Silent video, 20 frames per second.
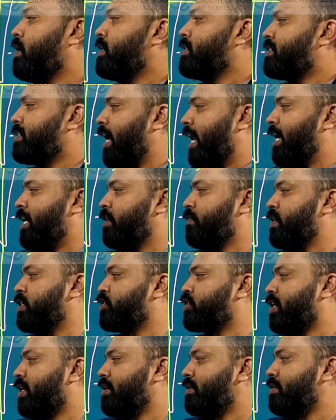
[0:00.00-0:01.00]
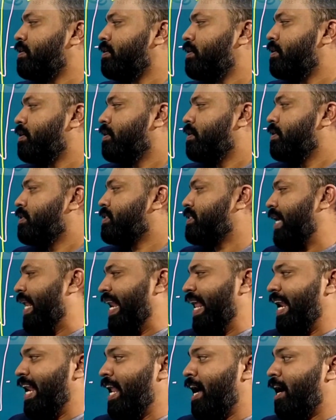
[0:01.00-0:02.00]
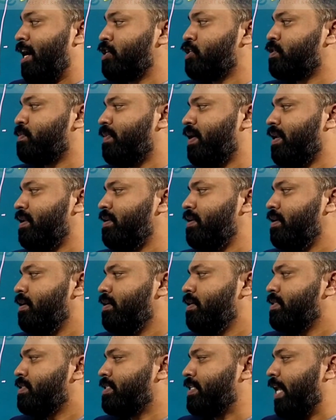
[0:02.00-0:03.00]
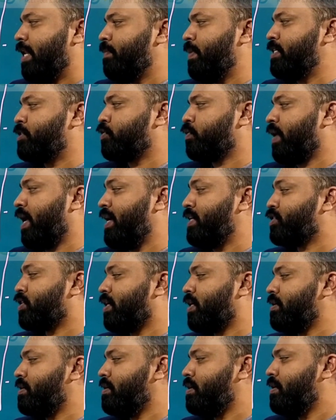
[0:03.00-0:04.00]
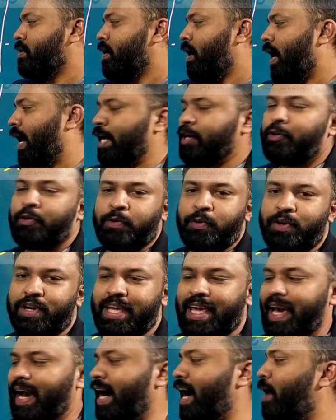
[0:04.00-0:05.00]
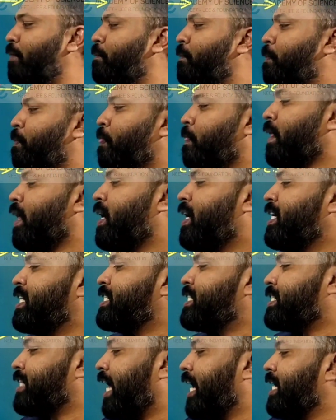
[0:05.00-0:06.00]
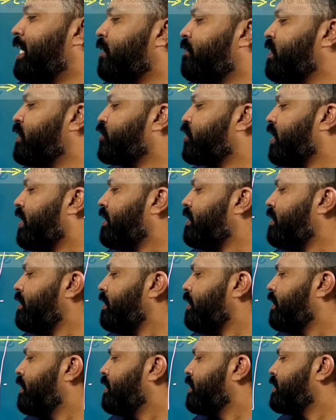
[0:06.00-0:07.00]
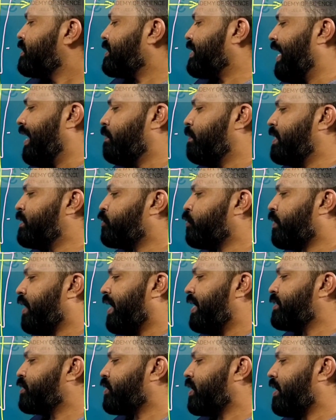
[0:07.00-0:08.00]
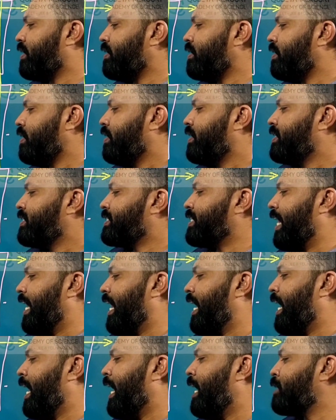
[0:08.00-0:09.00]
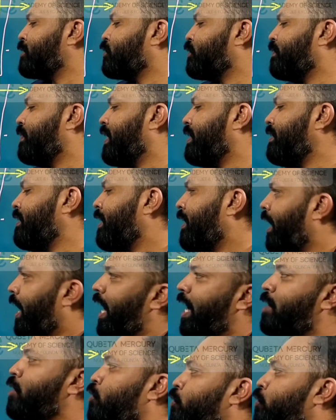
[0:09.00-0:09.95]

cell division, cell enlargement, cell maturation and root cap, cell division, cell maturation, cell enlargement and